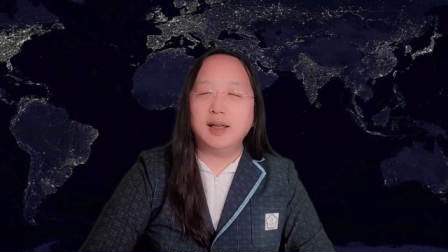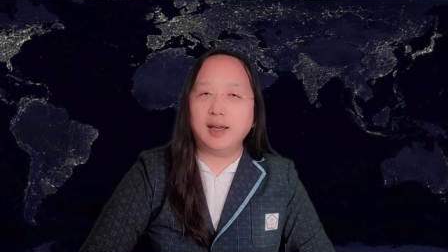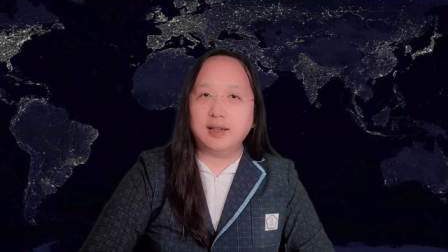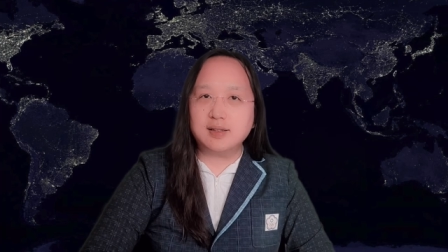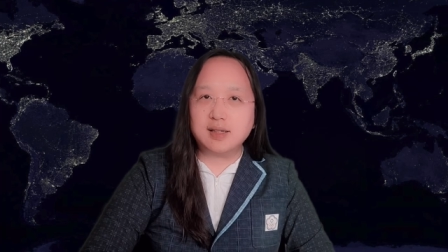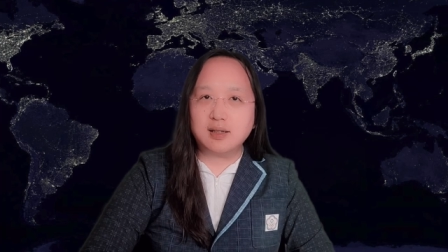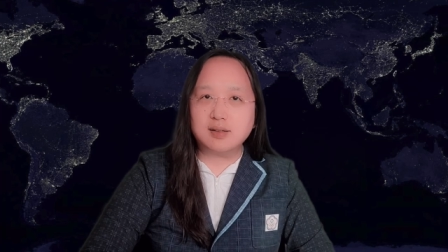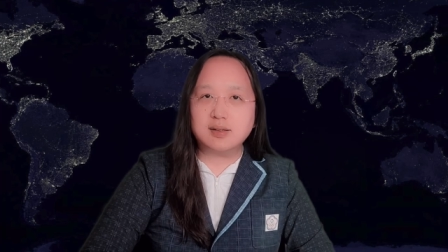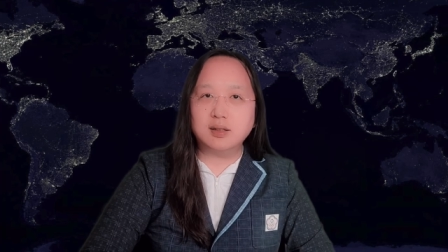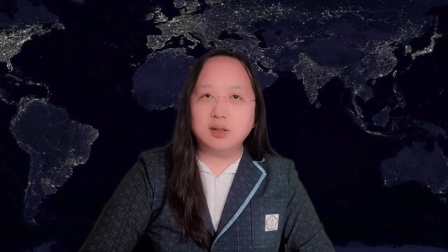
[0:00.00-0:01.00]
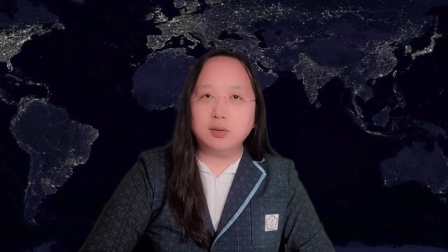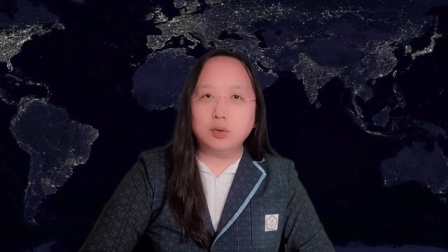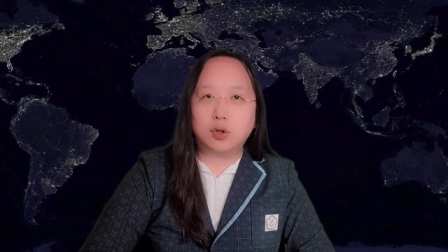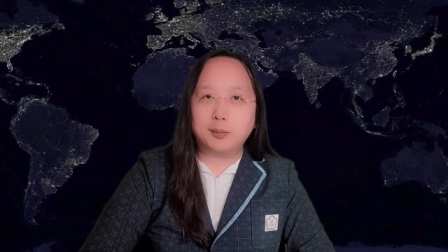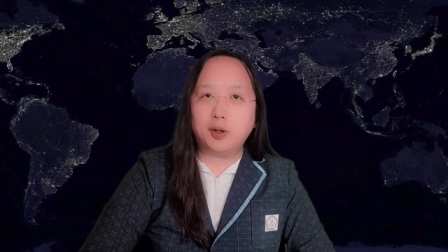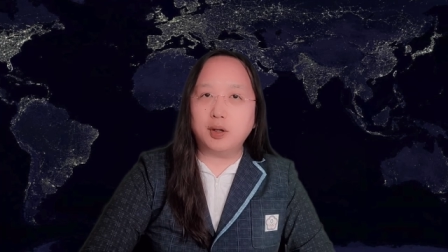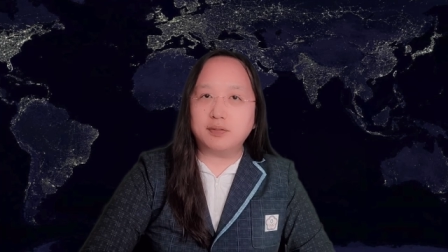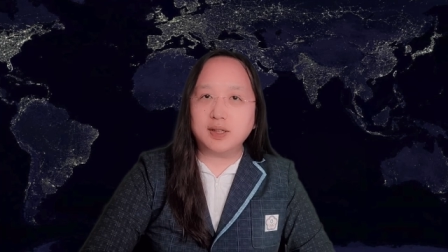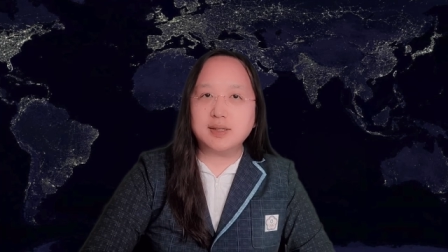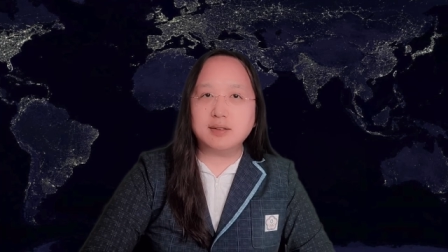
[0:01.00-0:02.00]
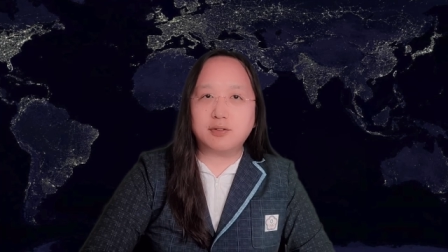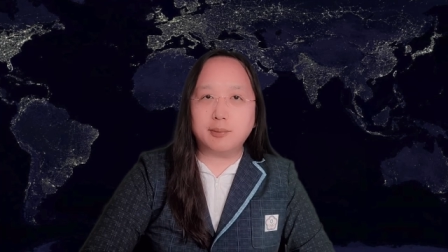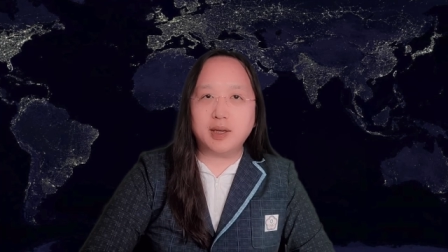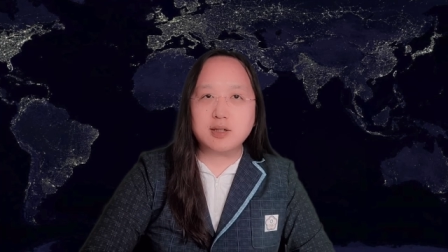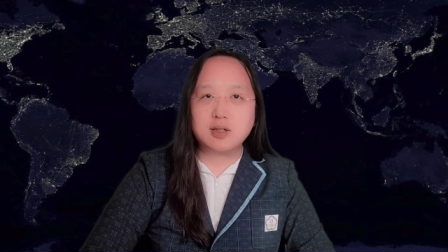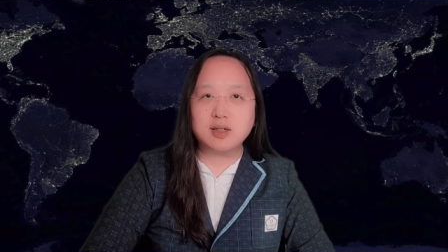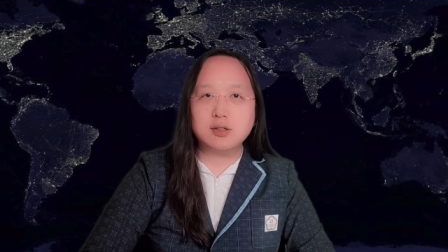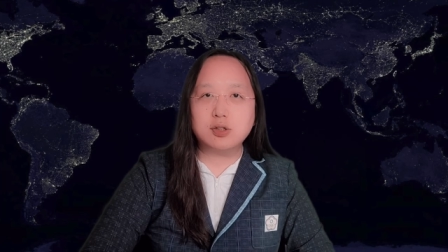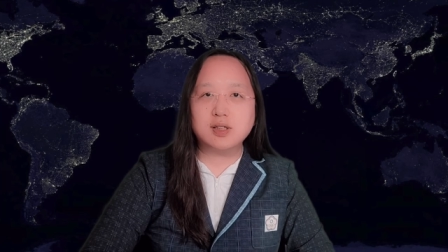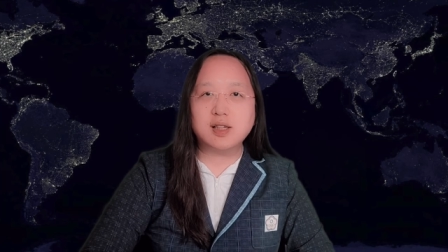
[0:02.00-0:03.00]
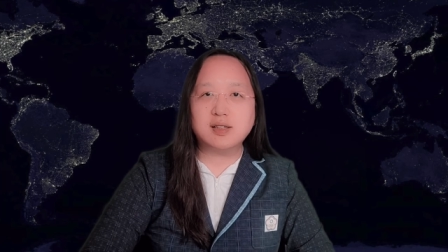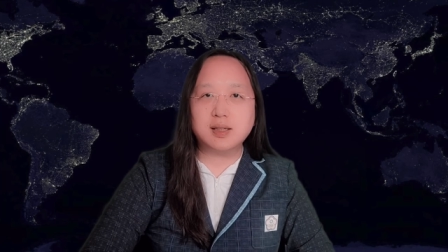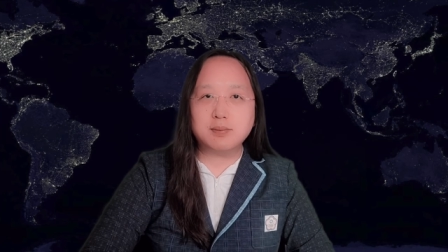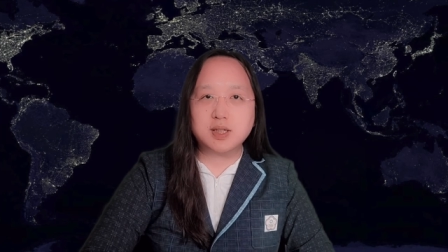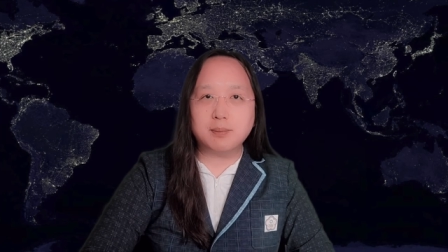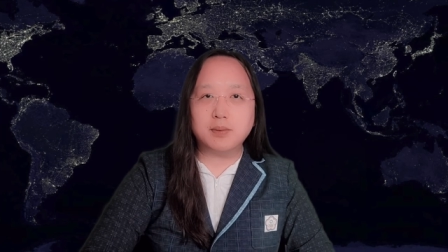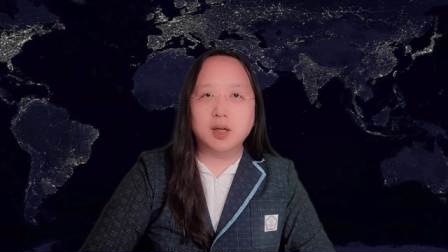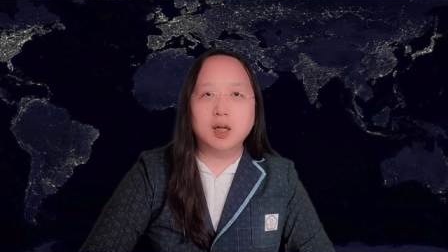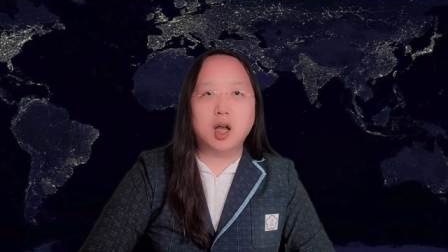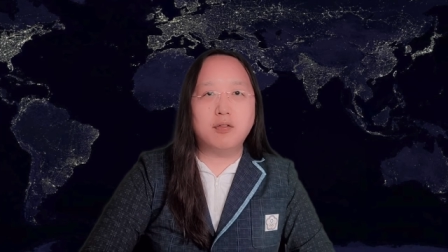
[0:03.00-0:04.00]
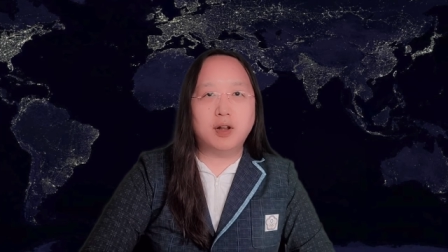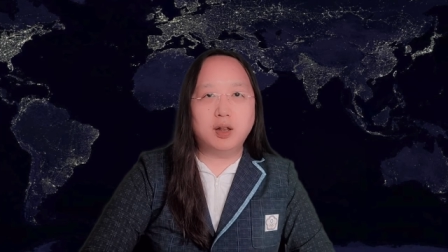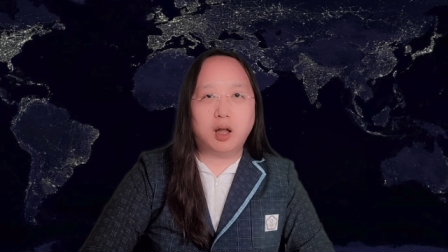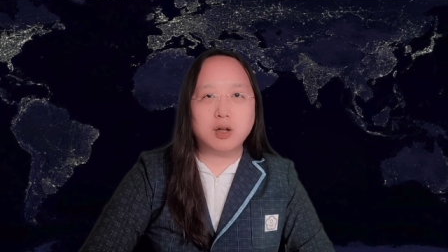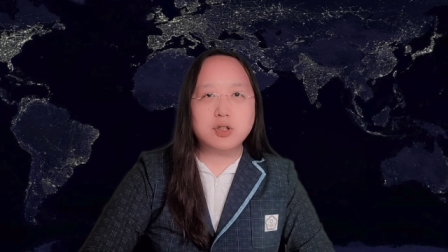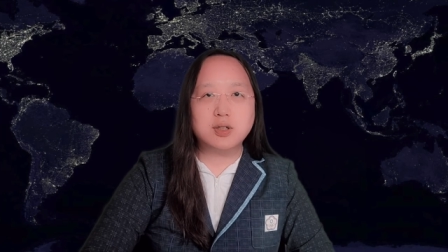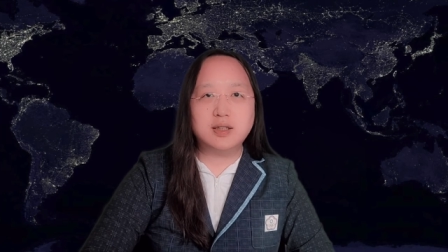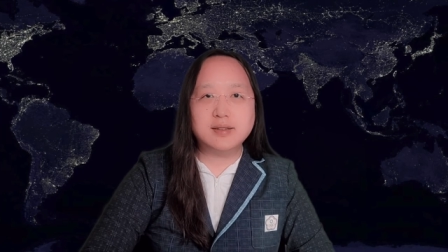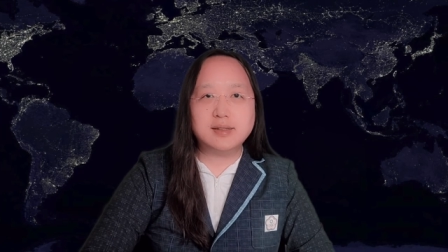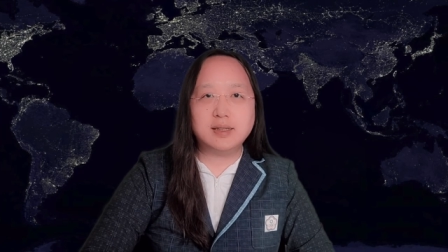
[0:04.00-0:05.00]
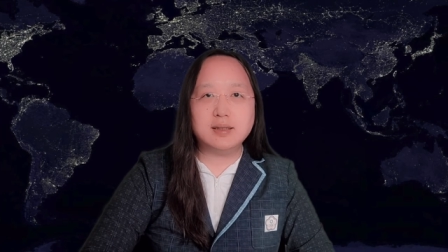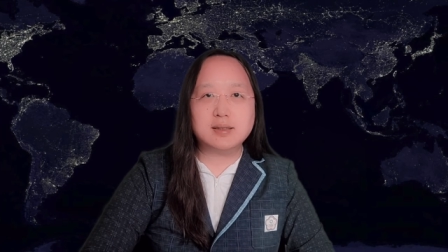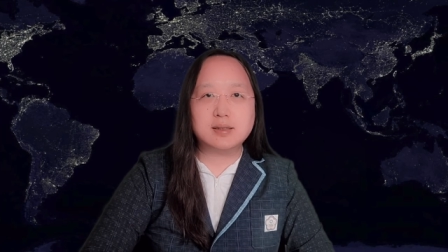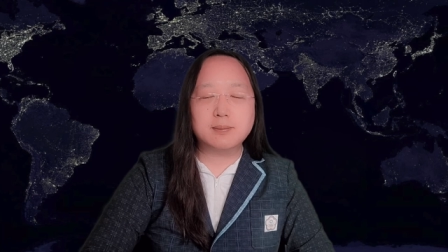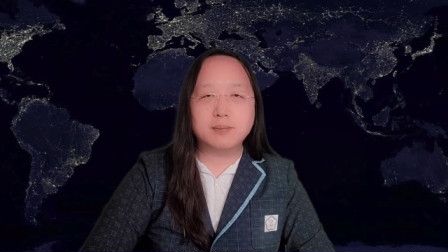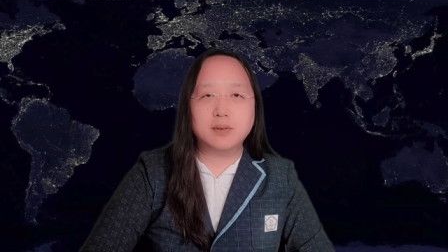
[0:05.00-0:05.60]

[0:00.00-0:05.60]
In a sense, the new normal of disinformation is just a symptom of a larger disease.